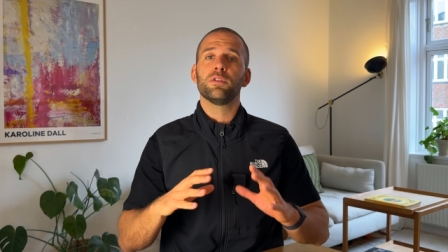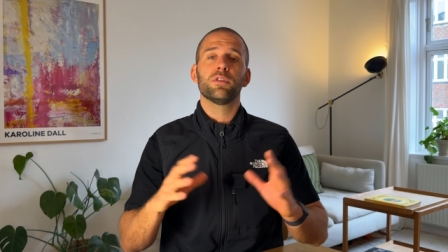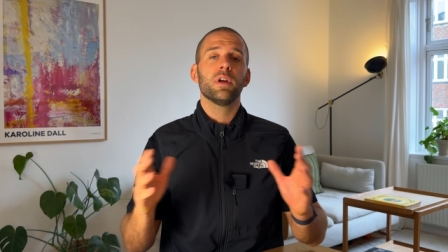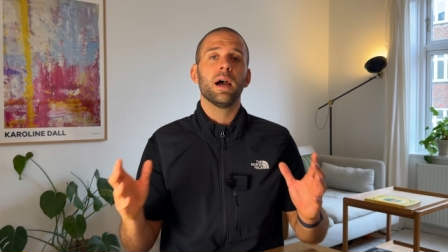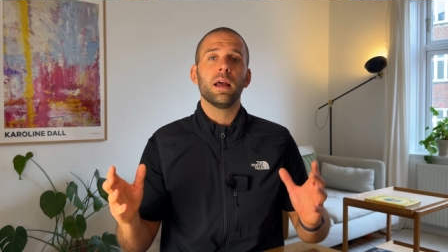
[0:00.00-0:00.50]

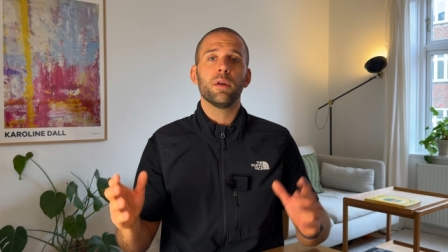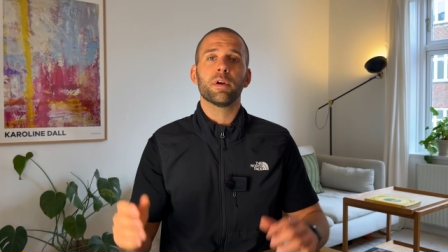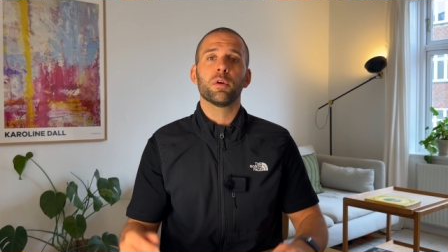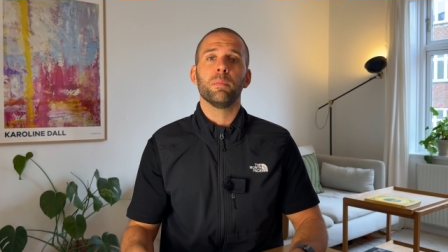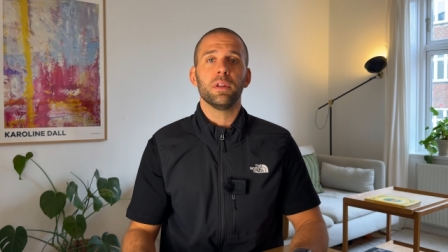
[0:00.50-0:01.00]
just highly
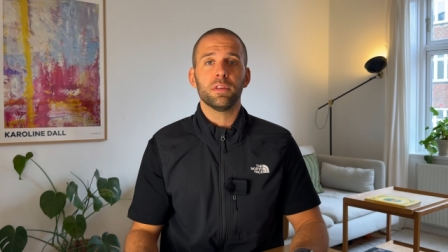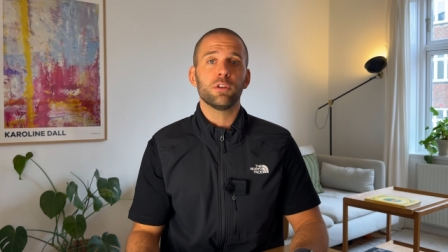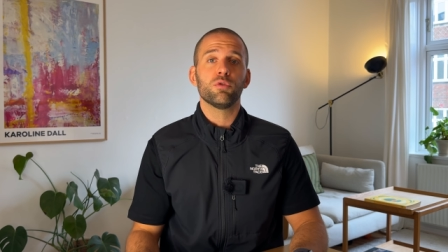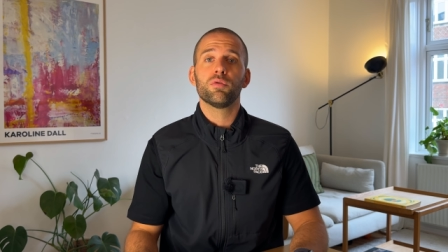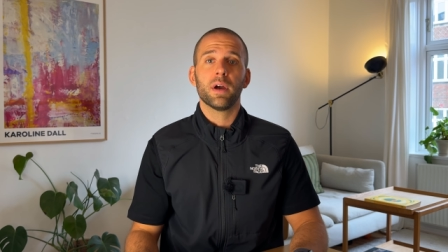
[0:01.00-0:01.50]
recommend
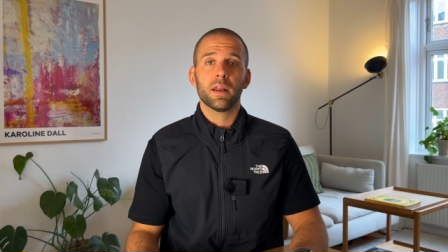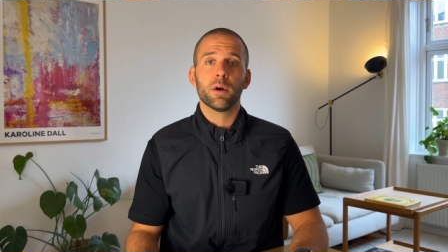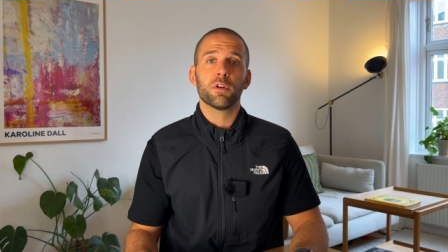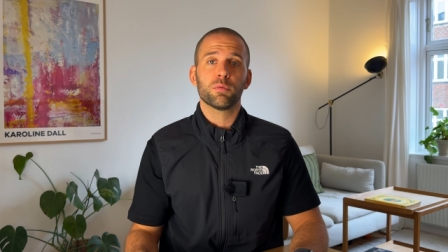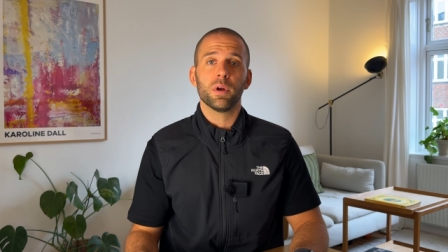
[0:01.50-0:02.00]
that you try it
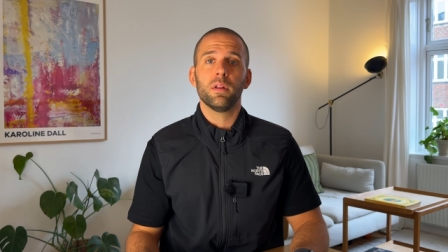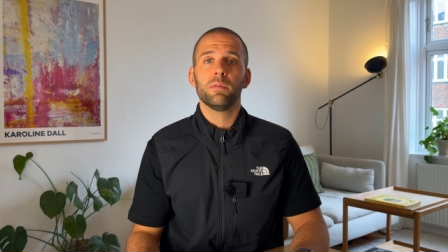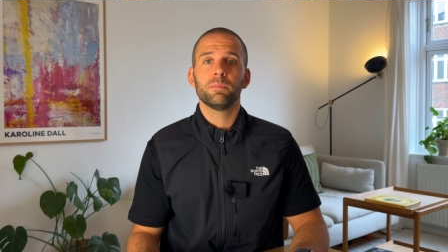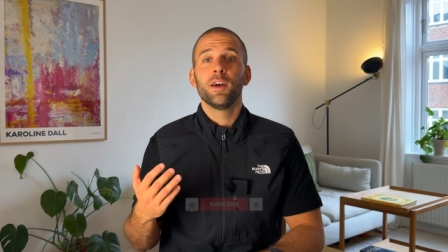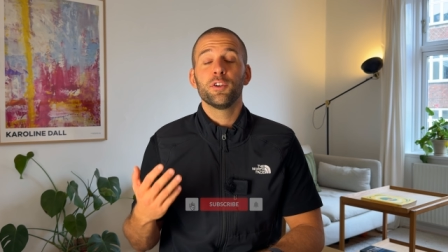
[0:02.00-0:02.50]
out as well.
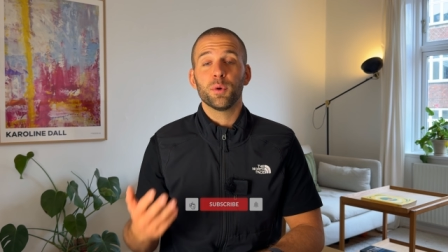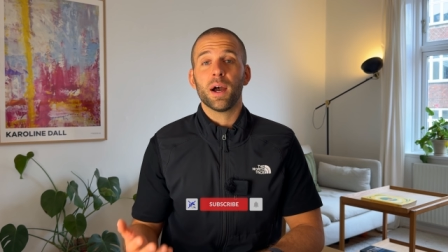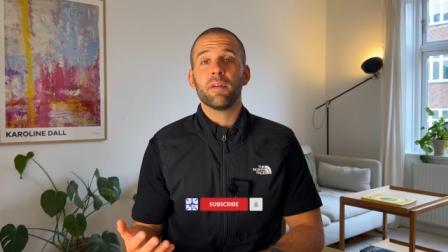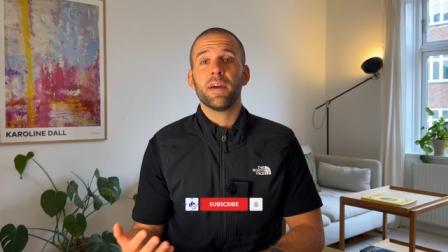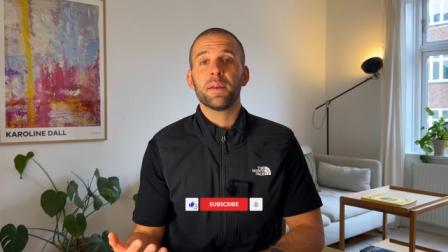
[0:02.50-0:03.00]
So
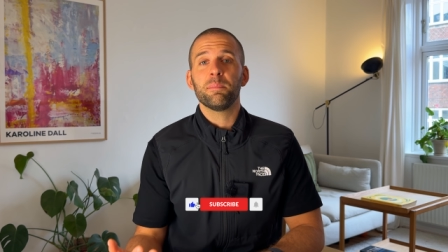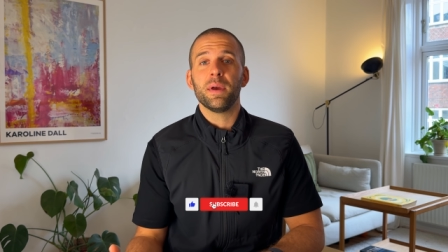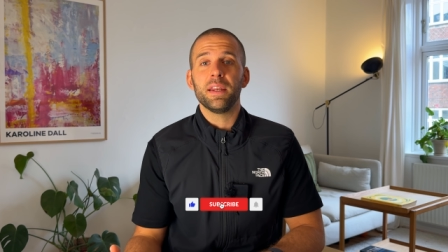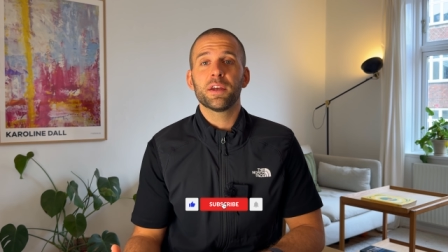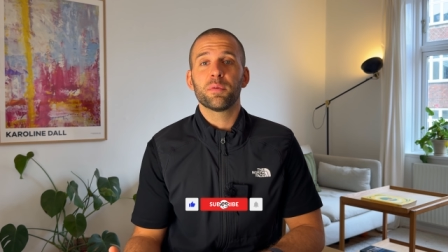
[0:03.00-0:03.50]
I've had
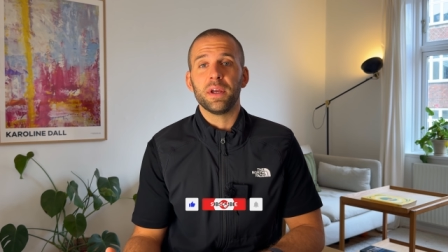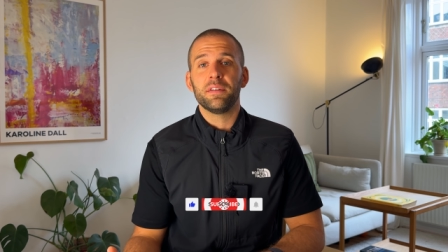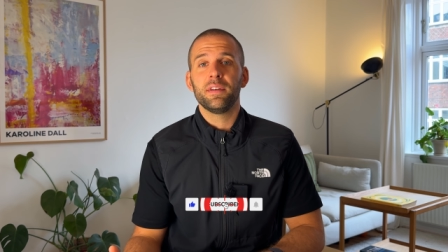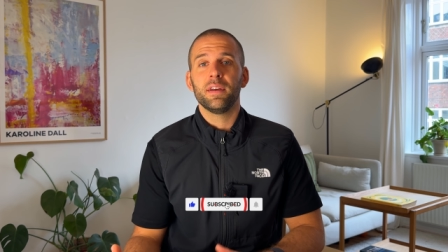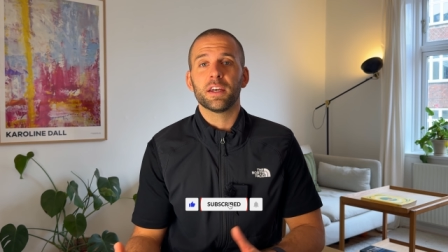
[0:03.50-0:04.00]
many
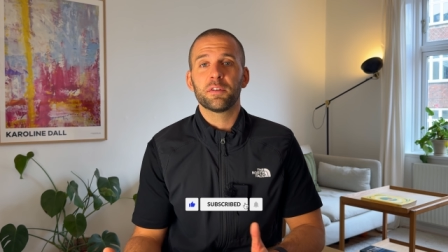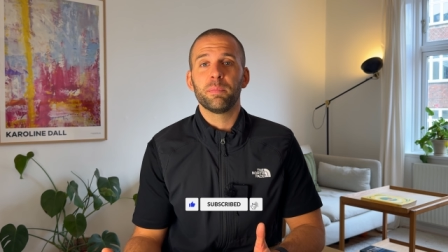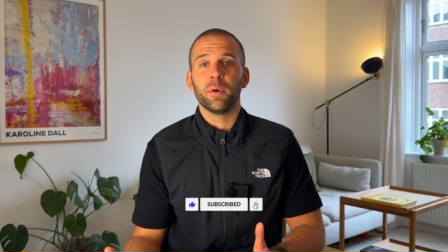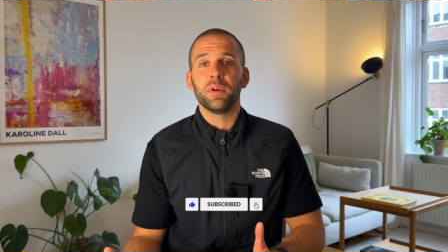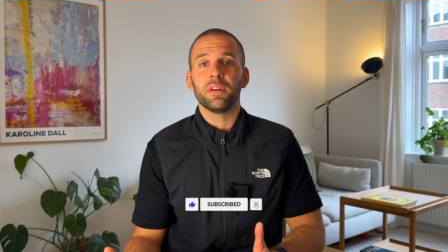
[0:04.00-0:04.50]
crazy
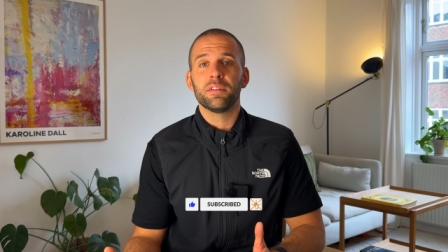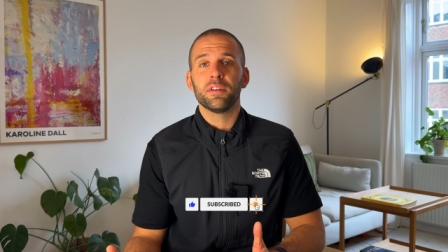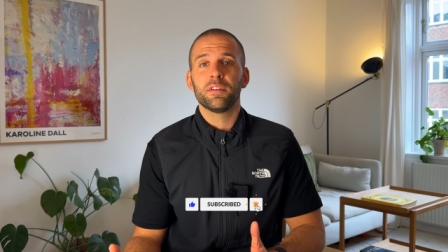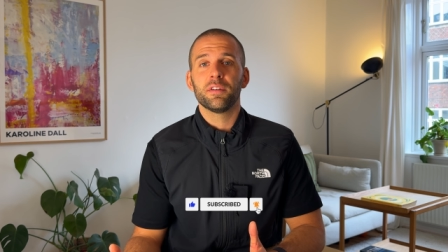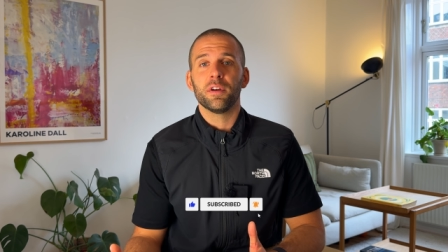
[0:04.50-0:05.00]

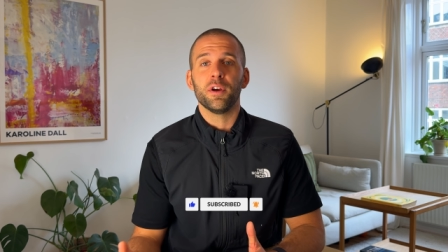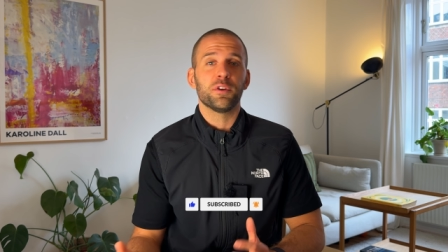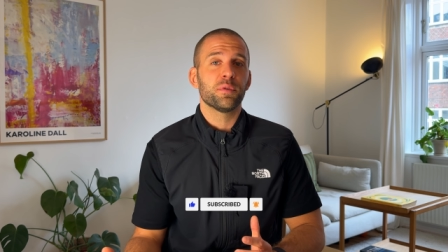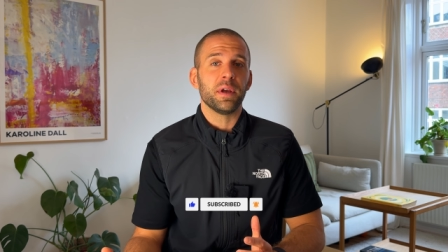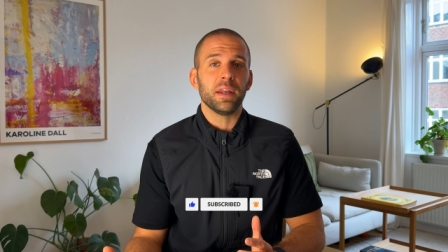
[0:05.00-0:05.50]
experiences
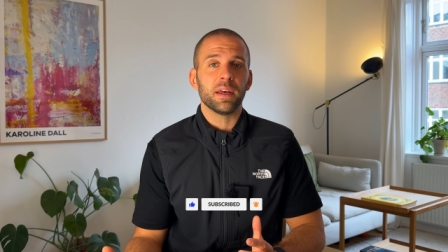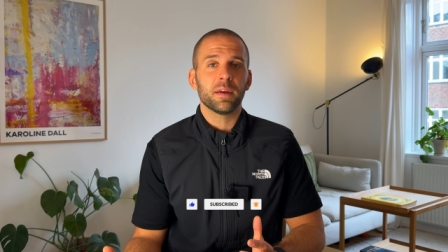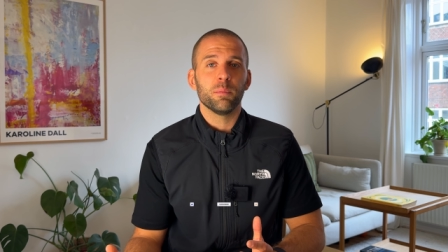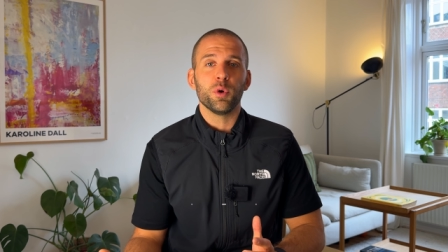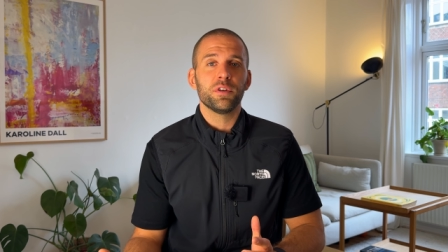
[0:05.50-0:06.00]

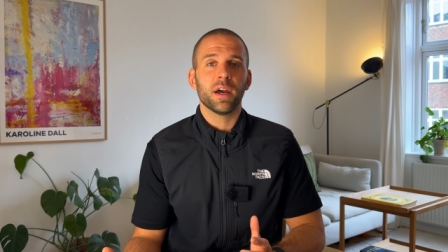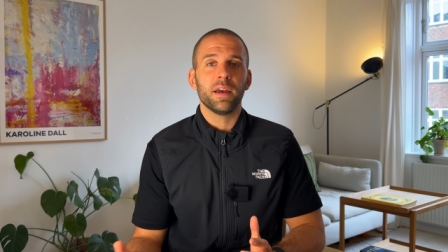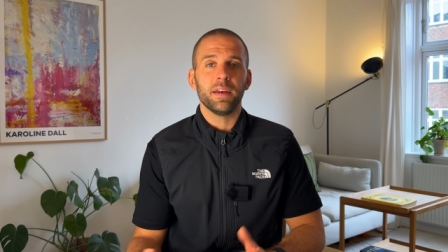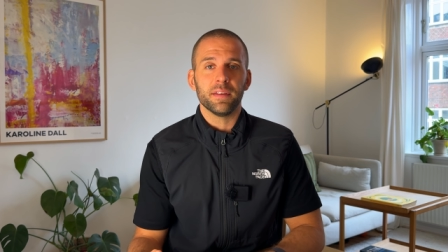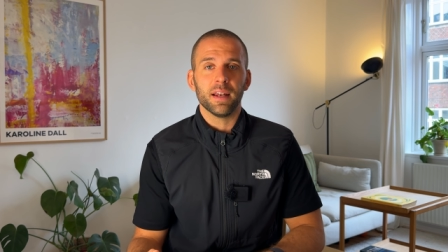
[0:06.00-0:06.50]
training Muay Thai
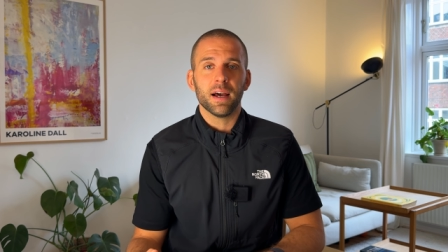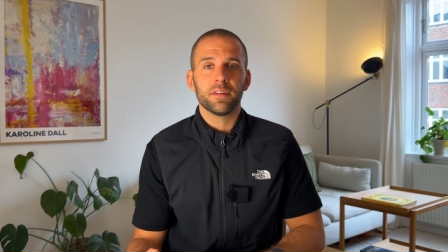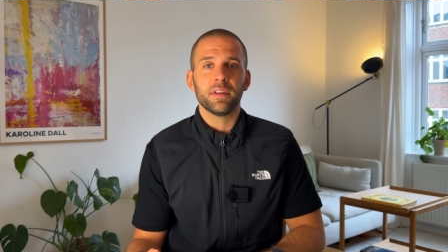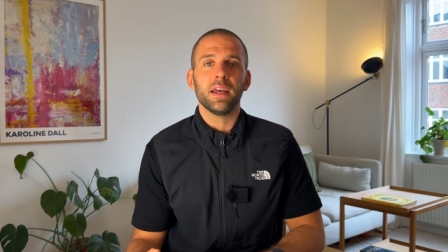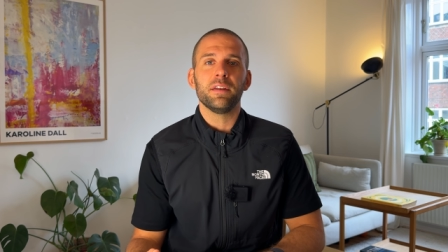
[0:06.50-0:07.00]
in the
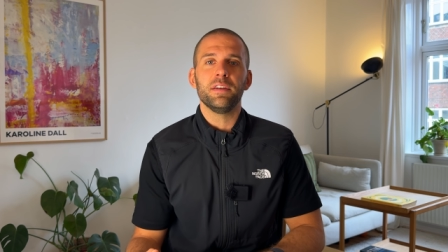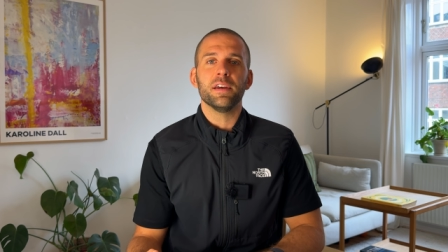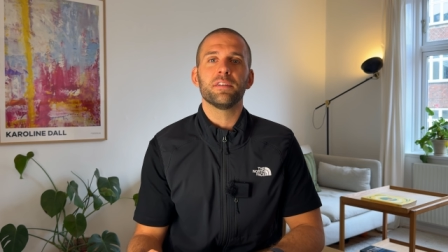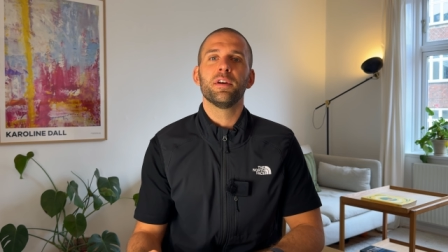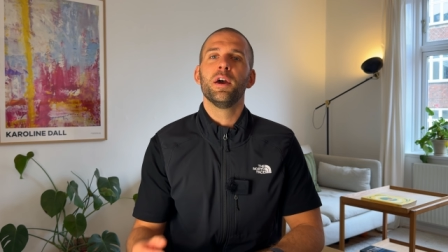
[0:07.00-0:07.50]
last 8
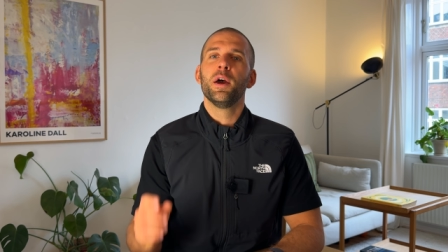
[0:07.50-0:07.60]
years.